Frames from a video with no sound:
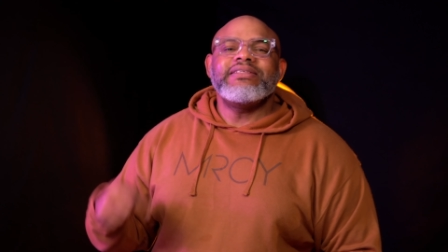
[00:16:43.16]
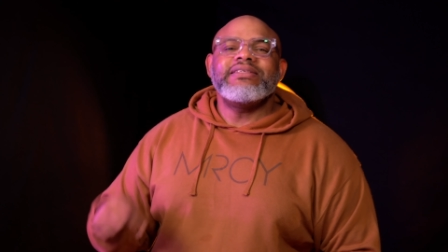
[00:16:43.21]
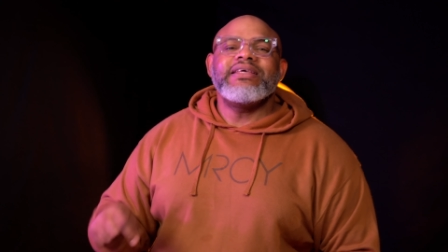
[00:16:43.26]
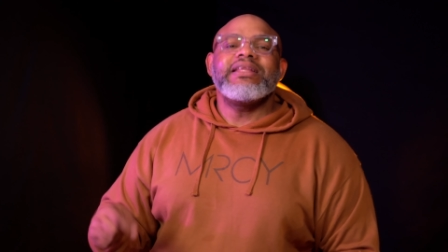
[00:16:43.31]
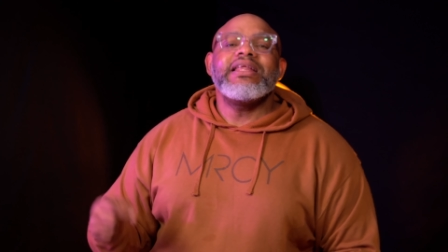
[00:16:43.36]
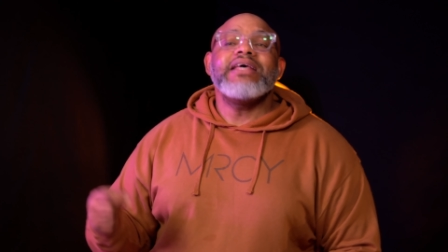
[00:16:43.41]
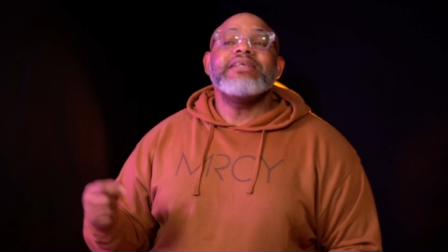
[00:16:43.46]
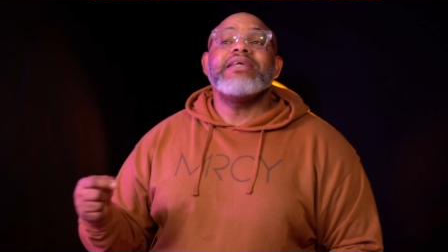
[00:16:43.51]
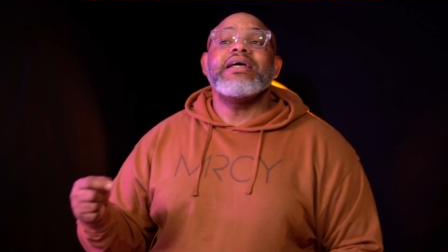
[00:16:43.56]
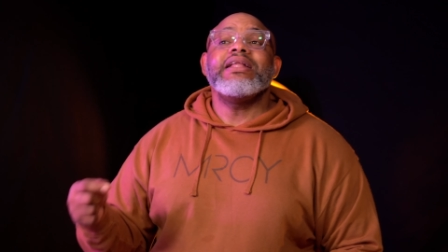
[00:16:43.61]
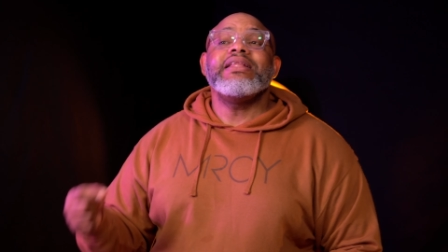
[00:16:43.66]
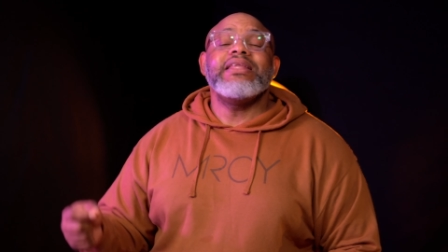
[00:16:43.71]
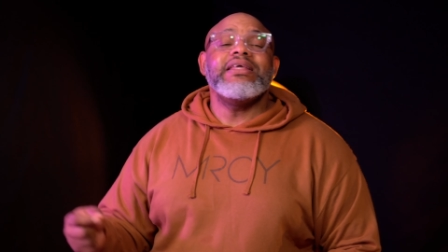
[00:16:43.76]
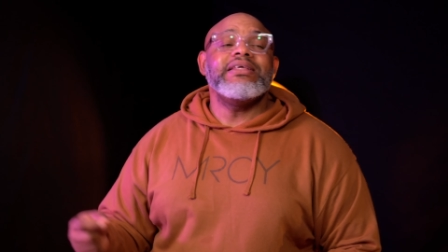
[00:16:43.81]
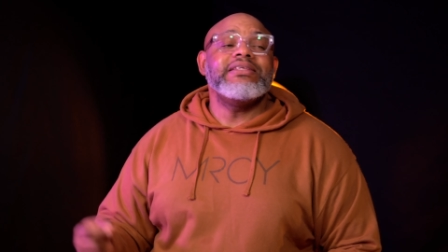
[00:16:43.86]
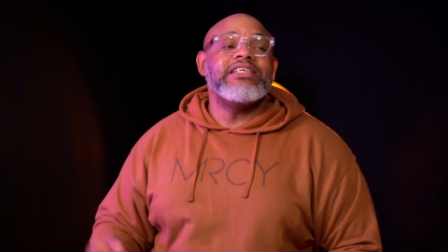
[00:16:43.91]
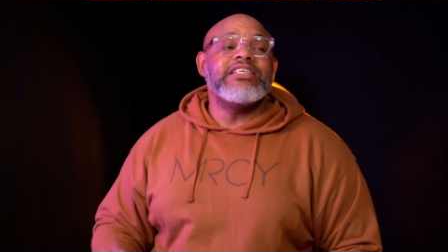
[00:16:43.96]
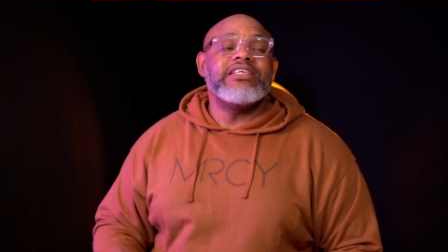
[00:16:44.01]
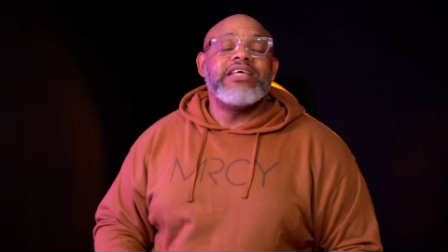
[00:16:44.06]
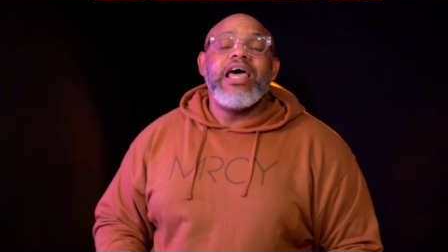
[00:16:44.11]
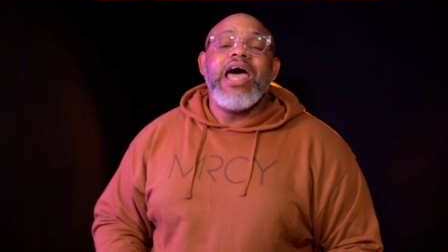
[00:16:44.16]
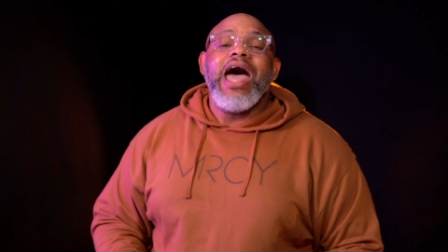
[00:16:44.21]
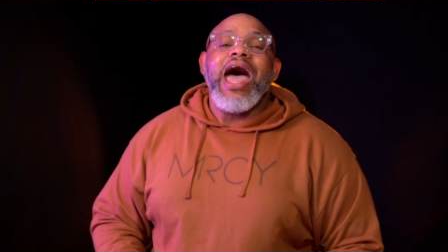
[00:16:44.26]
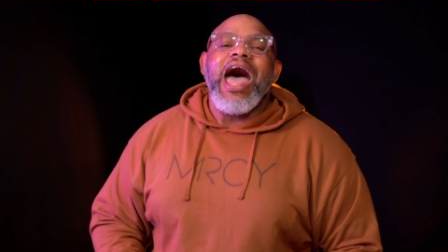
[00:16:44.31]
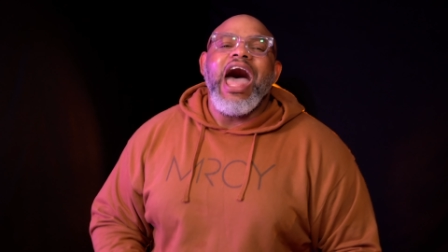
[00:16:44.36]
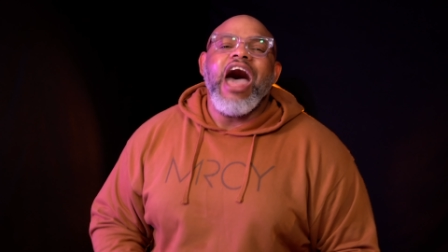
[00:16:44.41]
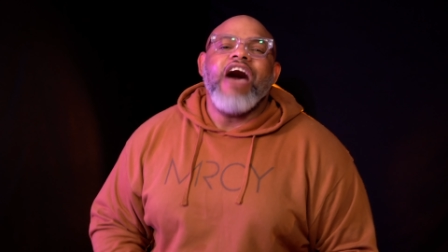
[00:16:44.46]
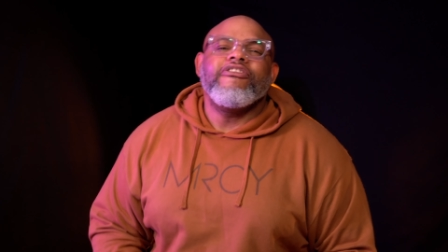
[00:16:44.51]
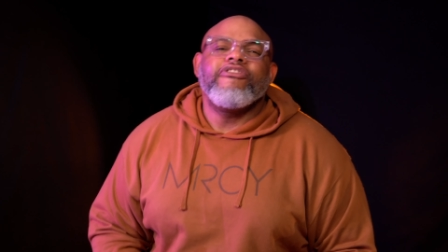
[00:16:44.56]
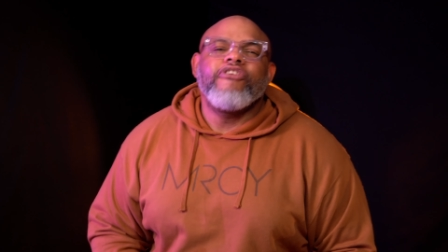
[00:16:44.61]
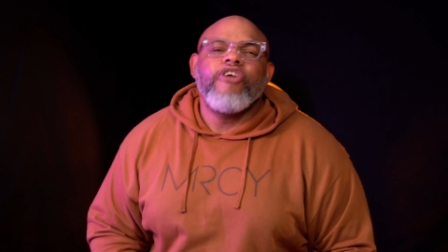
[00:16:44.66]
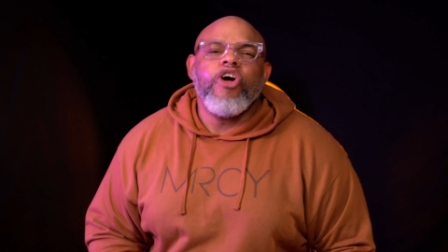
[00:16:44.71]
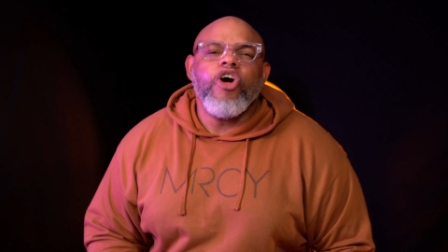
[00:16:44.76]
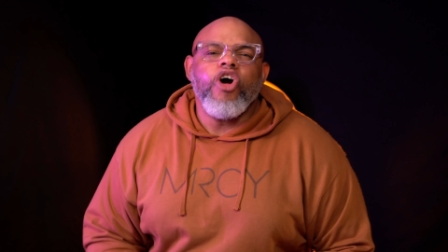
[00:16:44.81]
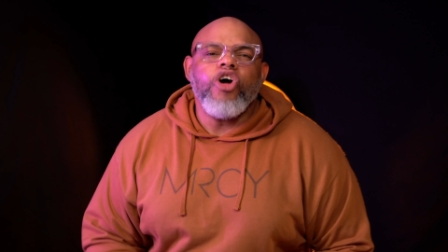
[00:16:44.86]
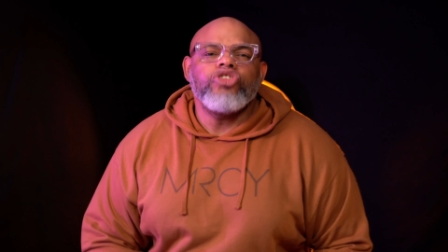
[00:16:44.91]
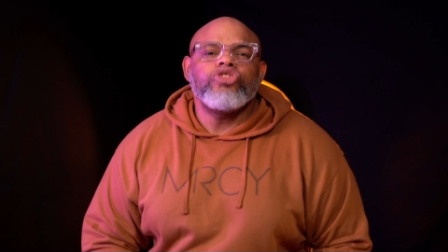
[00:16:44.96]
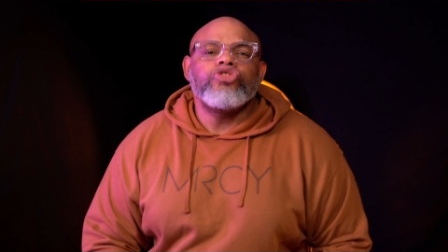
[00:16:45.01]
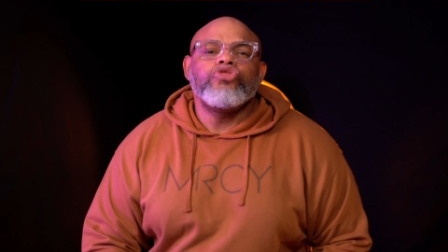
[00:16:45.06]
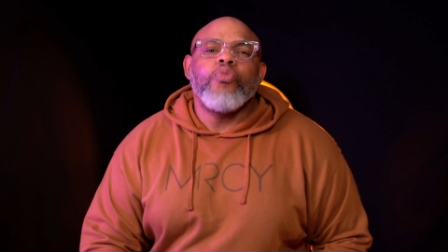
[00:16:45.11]
sickness and disease have
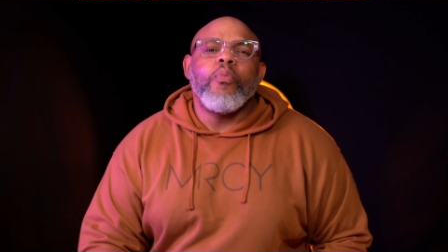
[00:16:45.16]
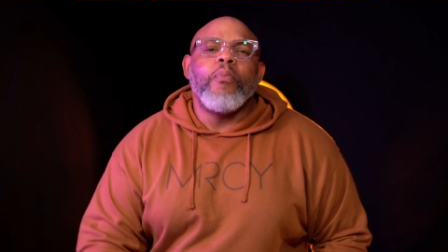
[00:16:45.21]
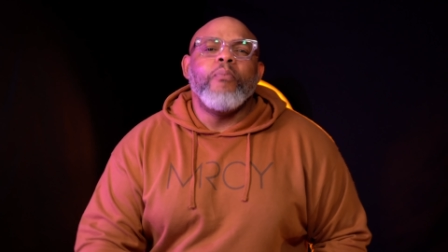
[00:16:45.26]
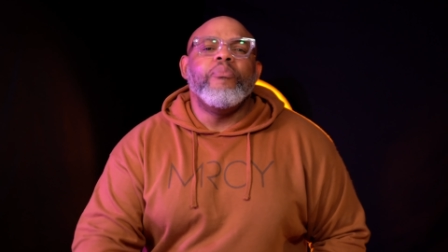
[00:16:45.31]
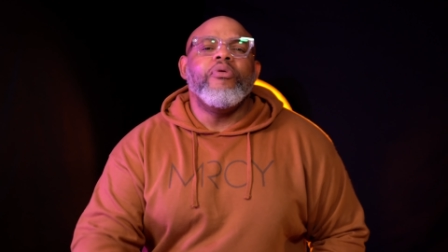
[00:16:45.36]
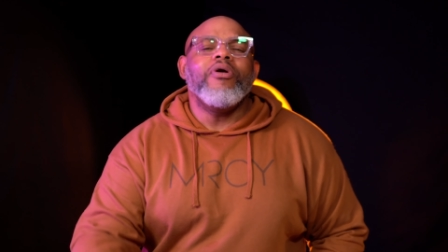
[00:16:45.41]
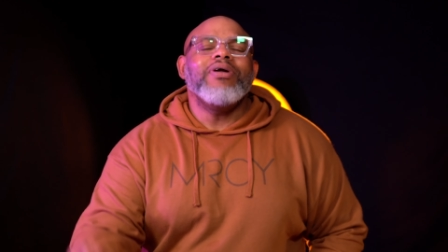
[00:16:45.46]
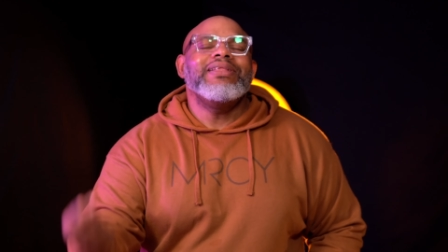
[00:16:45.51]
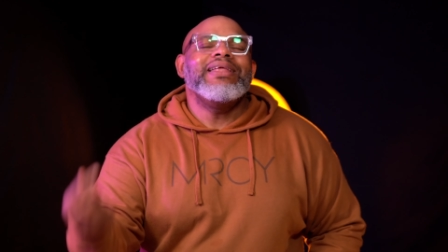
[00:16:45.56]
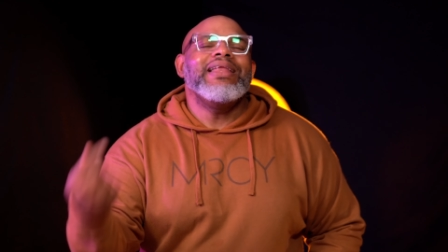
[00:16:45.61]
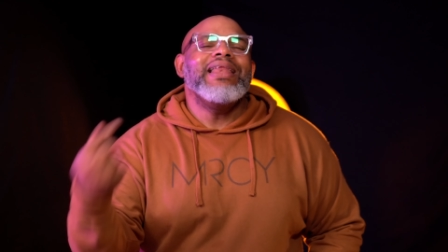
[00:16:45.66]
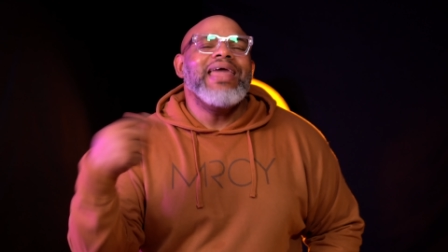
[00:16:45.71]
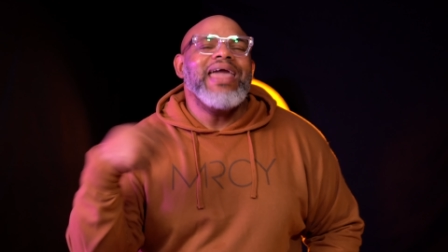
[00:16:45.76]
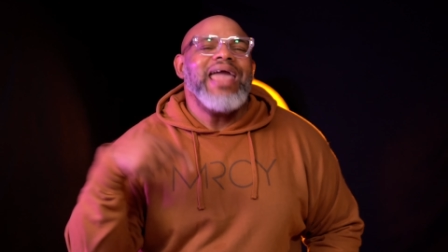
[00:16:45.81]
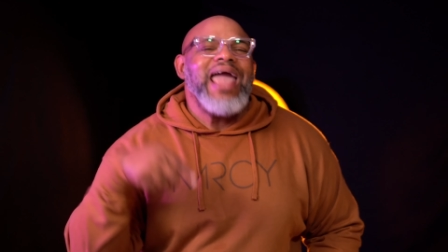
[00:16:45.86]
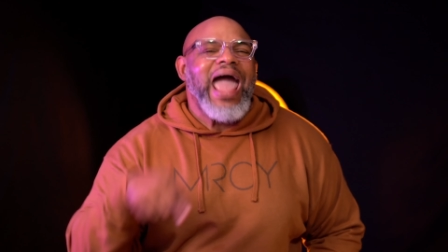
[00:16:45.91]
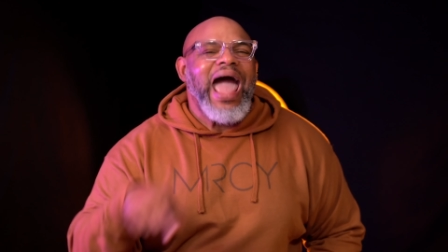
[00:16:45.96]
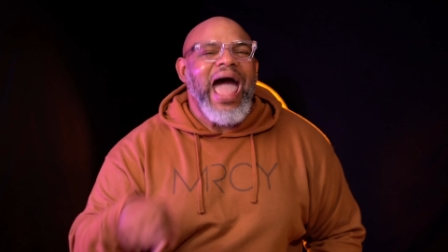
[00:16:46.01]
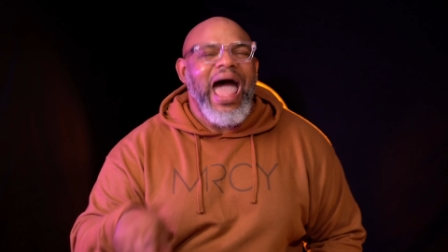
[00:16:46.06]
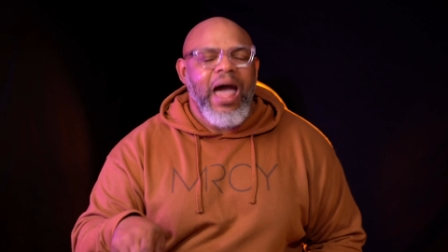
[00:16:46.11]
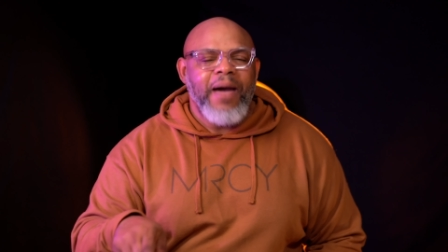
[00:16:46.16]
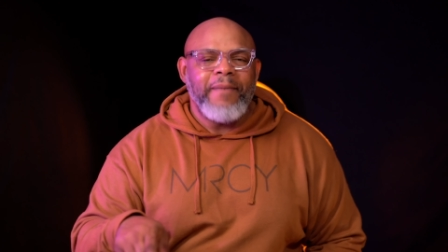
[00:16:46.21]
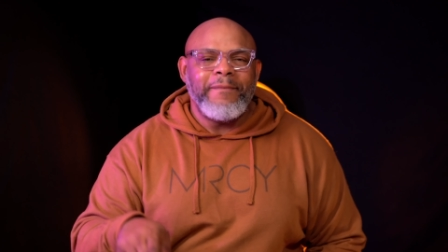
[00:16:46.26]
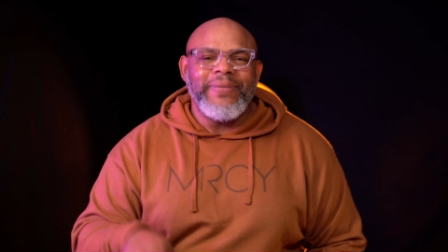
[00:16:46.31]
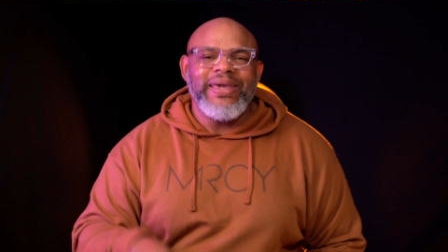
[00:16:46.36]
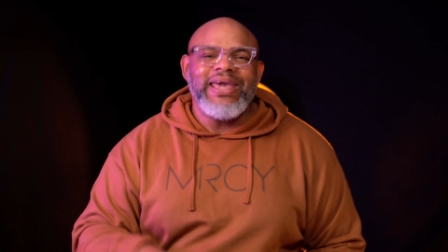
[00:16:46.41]
caused bodily harm,